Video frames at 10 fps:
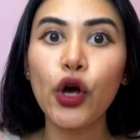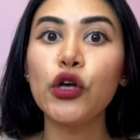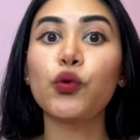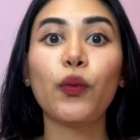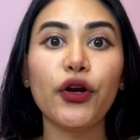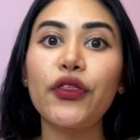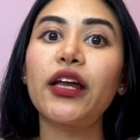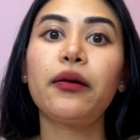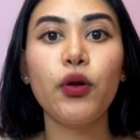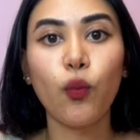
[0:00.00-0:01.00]
So when are they
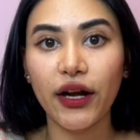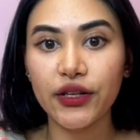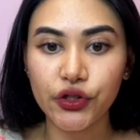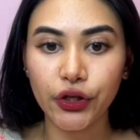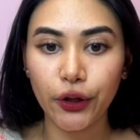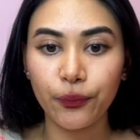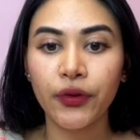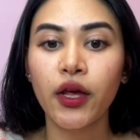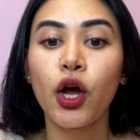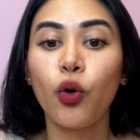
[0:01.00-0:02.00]
going to be 1 and 0?
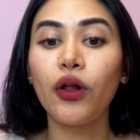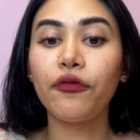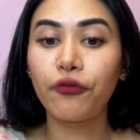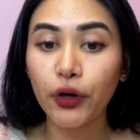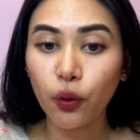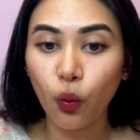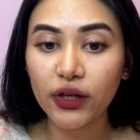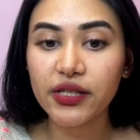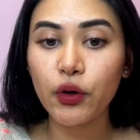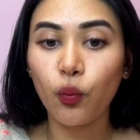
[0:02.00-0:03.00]
Well, for an OR
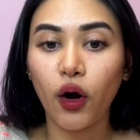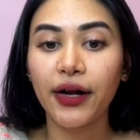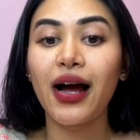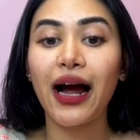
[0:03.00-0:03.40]
to be 1,